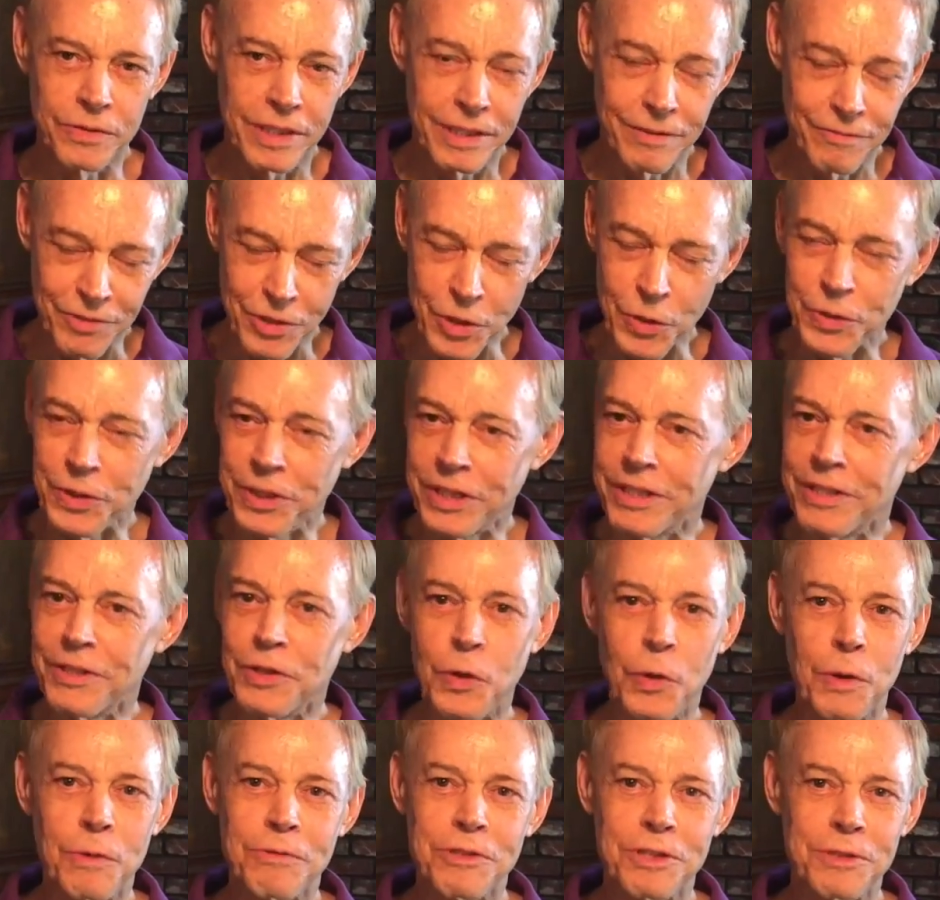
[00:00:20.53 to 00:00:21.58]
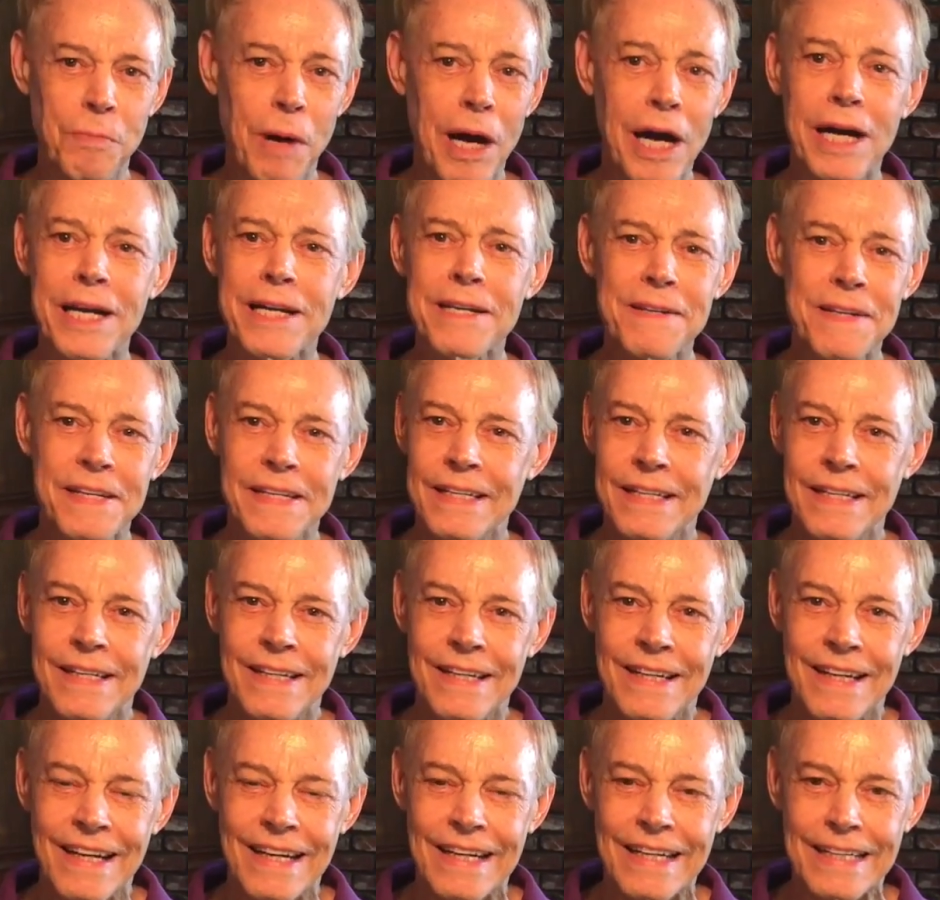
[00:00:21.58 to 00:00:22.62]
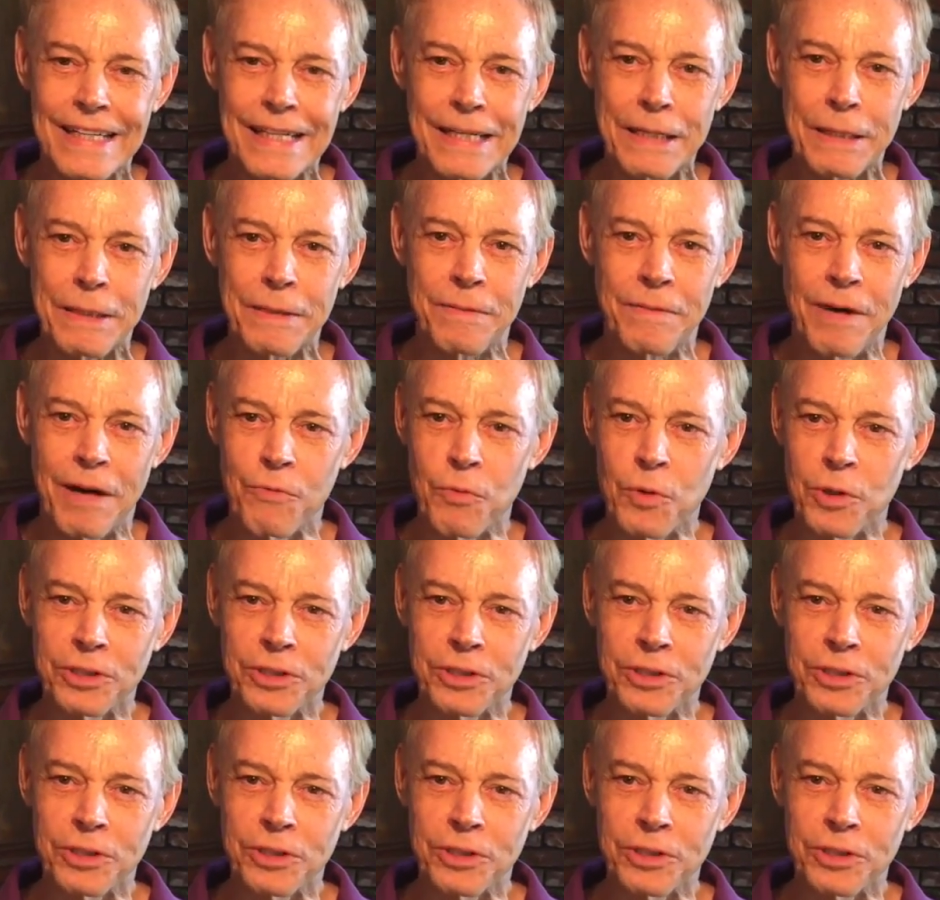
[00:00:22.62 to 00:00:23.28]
even though you didn't know it was mine, I